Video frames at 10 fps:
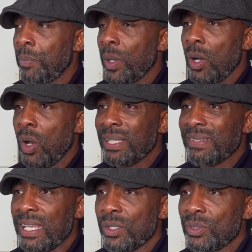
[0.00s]
But
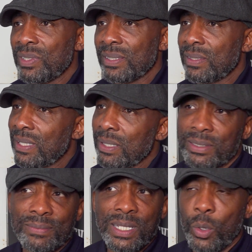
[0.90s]
Alexander Usyk said,
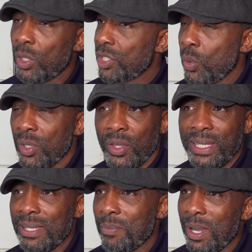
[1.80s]
you know what, you are not
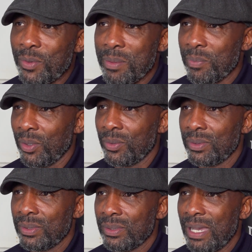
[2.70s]
the end of my rainbow.
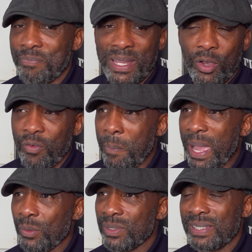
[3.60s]
I've bent over
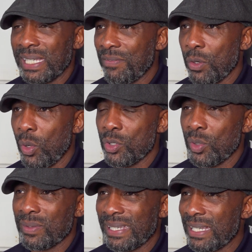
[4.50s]
backwards to give you what you
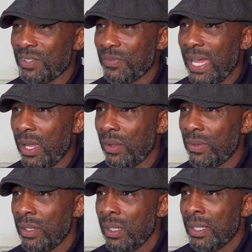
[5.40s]
want to get this fight
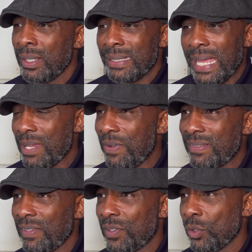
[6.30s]
on. Now you've
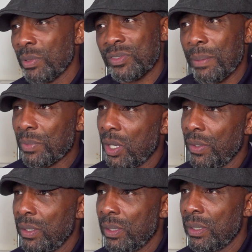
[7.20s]
asked for too much, I'm gone.